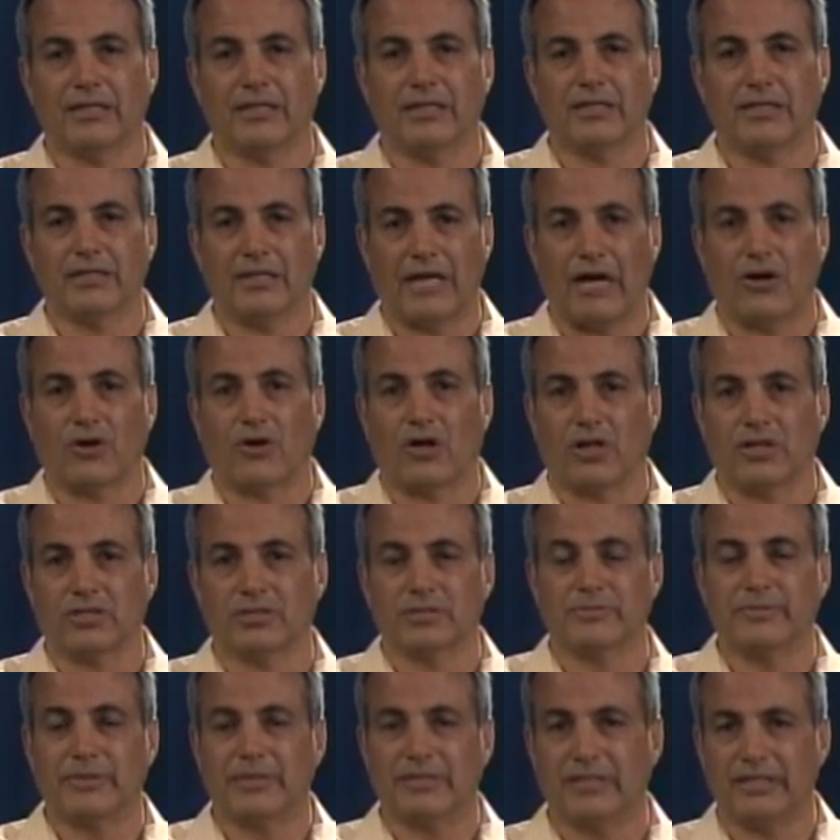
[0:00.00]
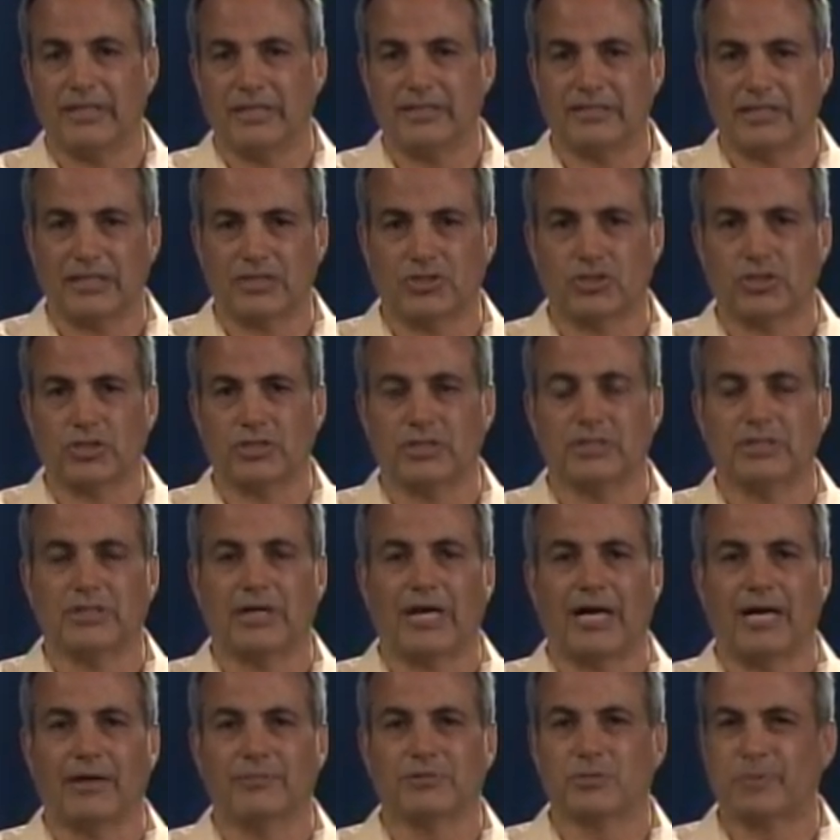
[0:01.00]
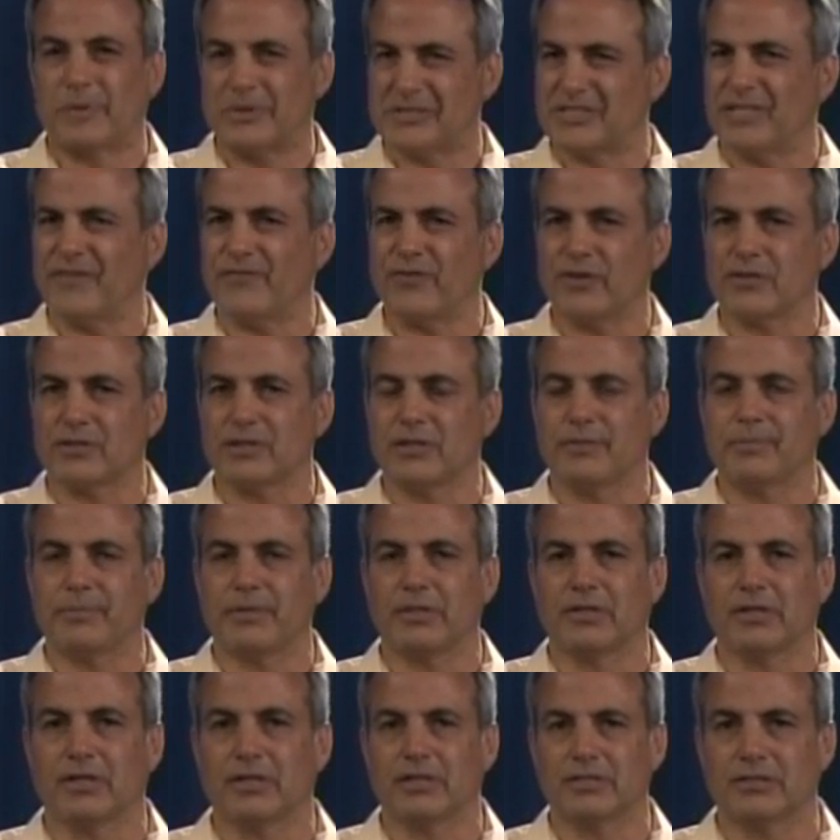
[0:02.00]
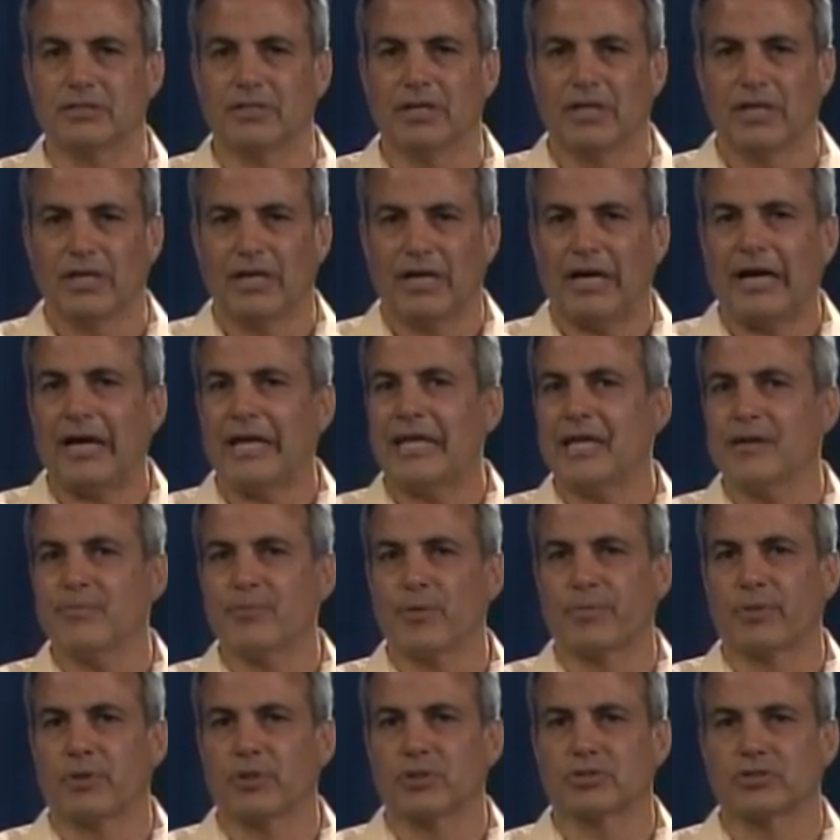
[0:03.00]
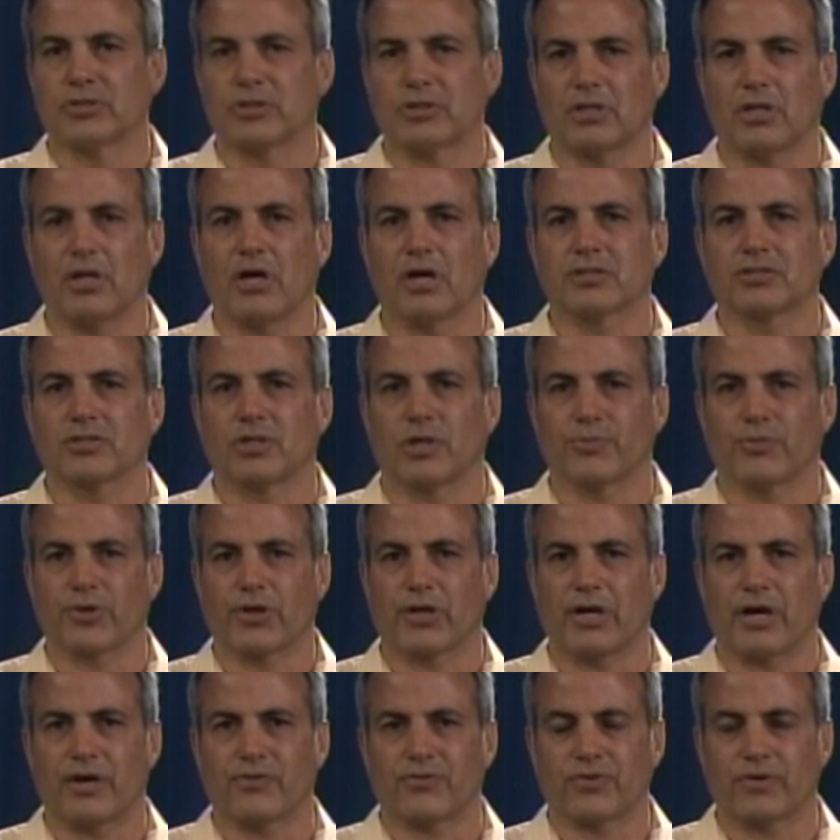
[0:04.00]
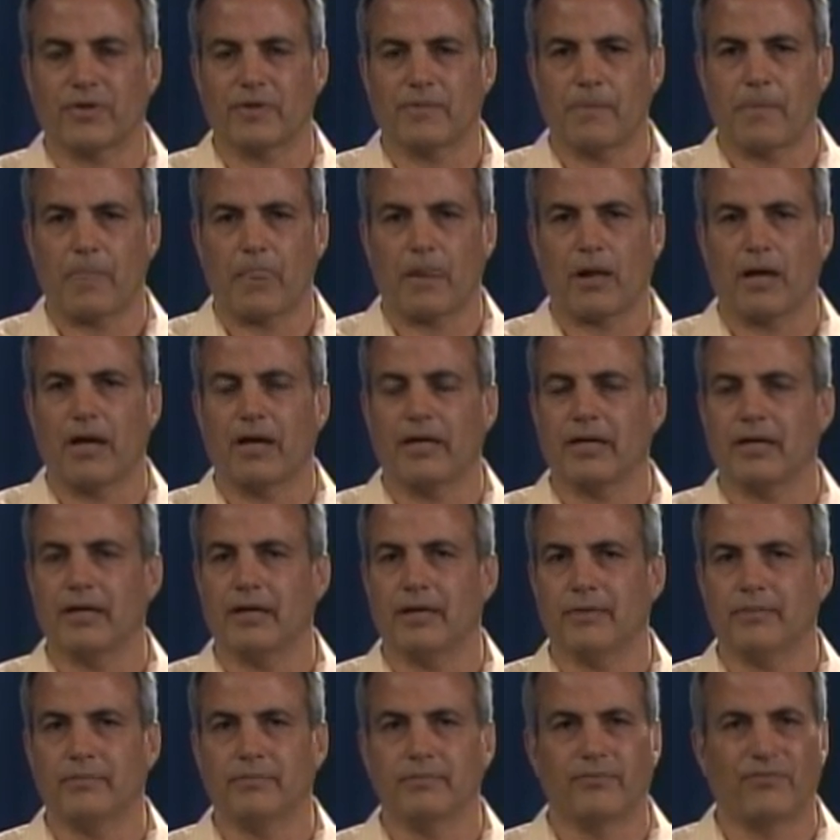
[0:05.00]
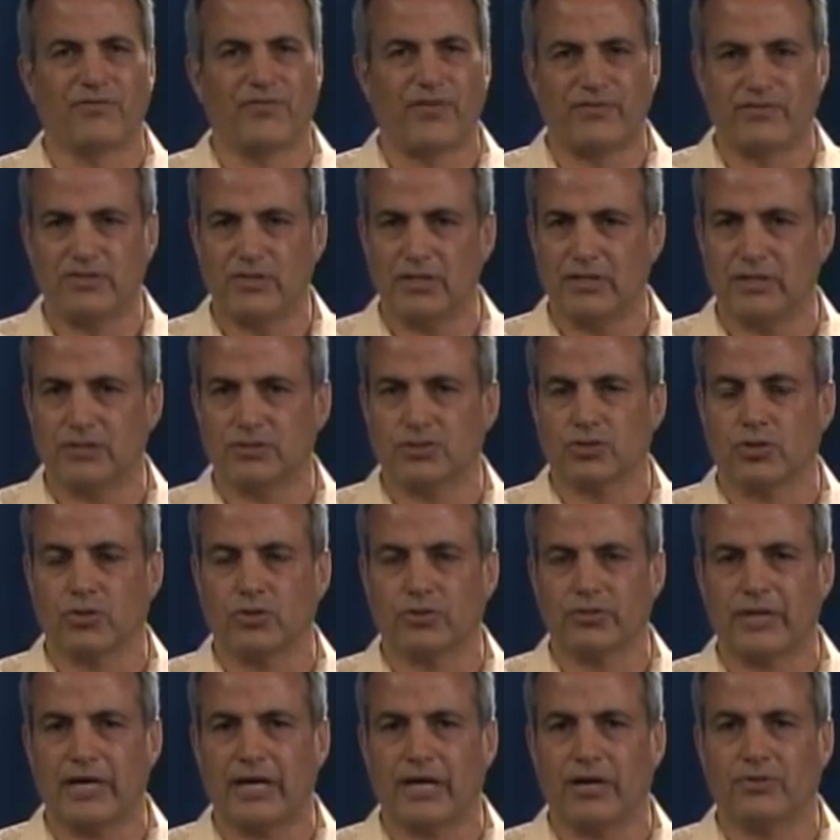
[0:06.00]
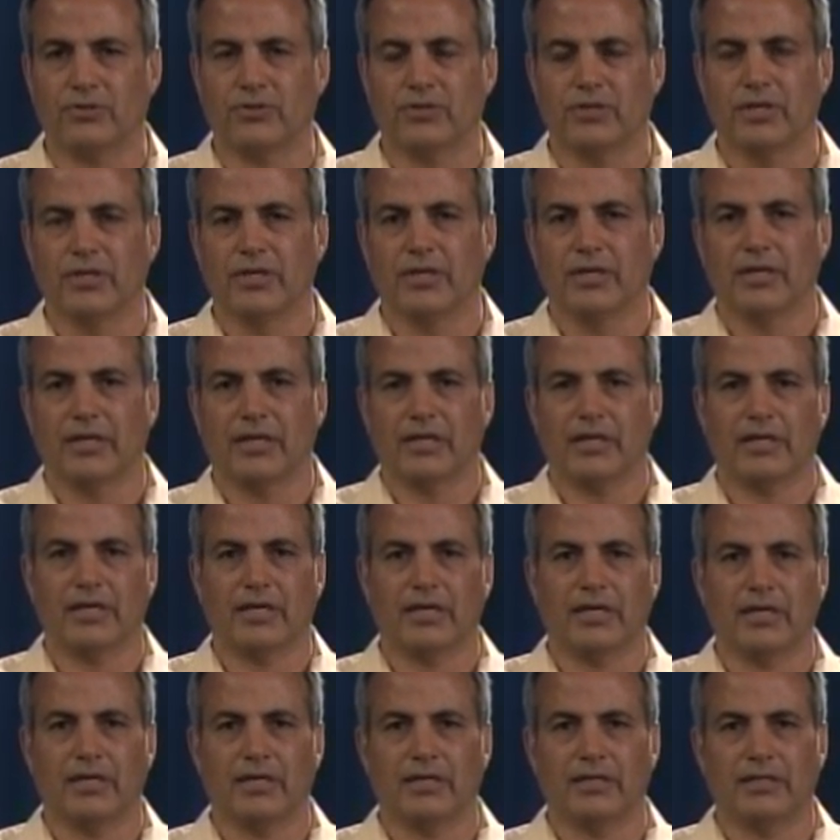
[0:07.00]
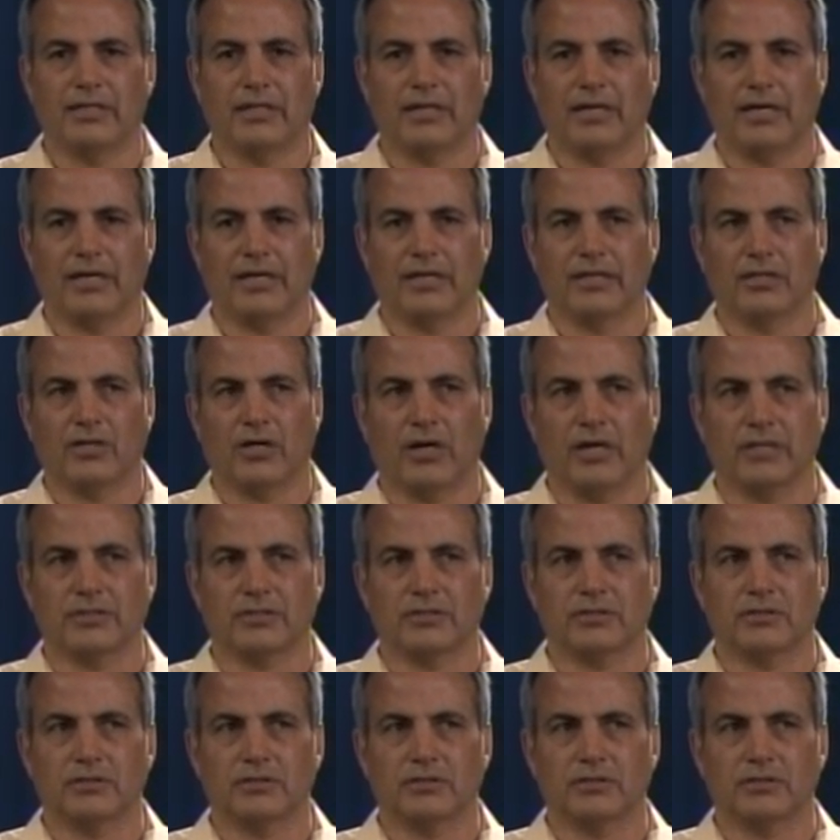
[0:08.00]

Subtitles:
alcoholism and addiction, specifically because I am a person in long-term recovery. I am 50 years old now, and I got